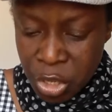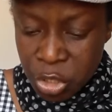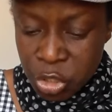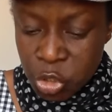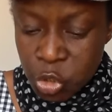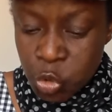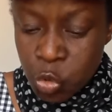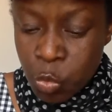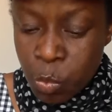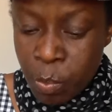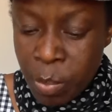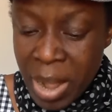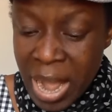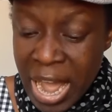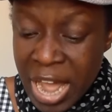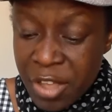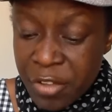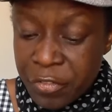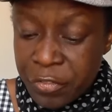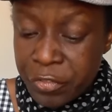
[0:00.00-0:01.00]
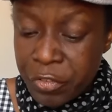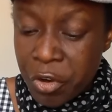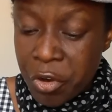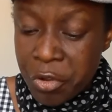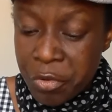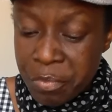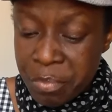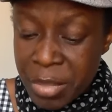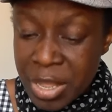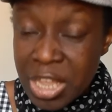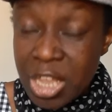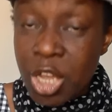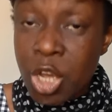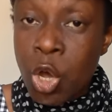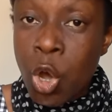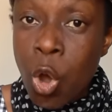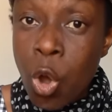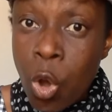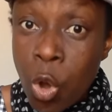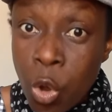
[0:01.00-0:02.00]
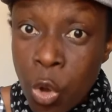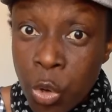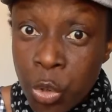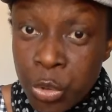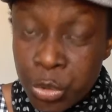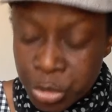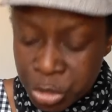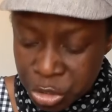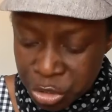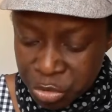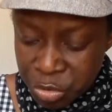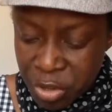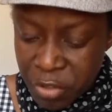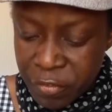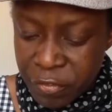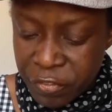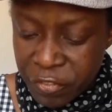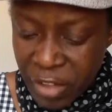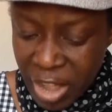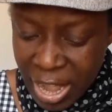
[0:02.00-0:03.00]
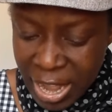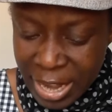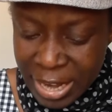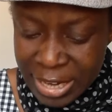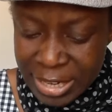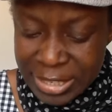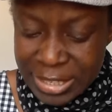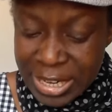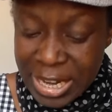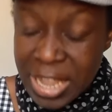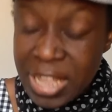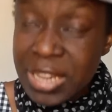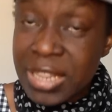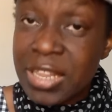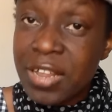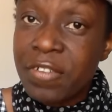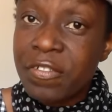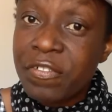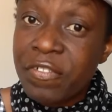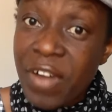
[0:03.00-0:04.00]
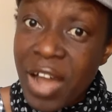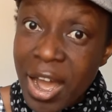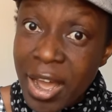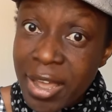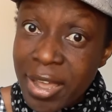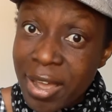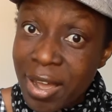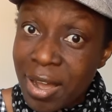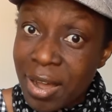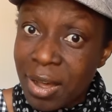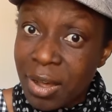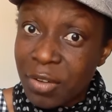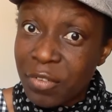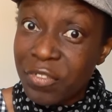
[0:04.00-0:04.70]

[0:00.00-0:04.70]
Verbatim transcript: to buy from me gold refined in the fire,